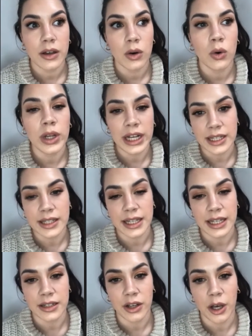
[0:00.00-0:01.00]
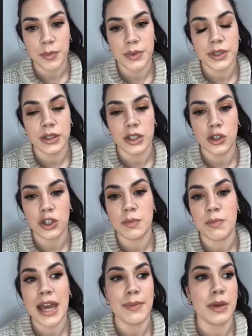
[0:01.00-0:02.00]
oilier skin types, you just
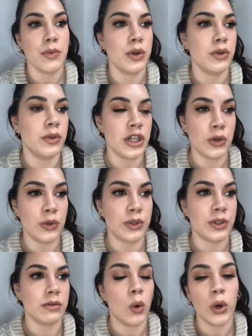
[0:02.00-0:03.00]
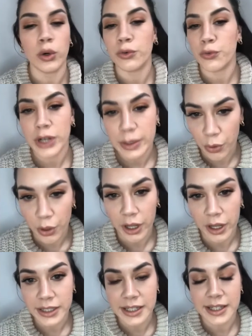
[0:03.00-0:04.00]
maybe would use oil-free
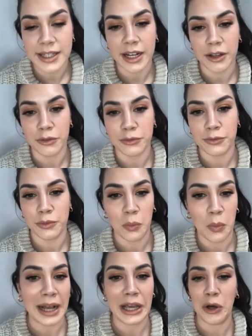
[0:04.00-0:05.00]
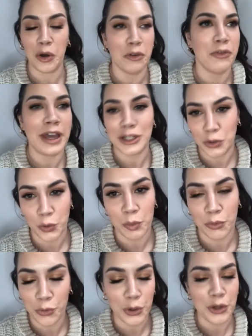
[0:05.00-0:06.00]
products instead of whacking on a facial oil
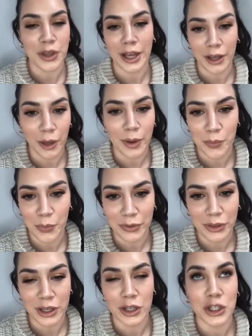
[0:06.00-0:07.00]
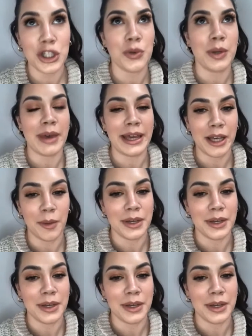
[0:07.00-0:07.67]
before you then go in with your dewy makeup,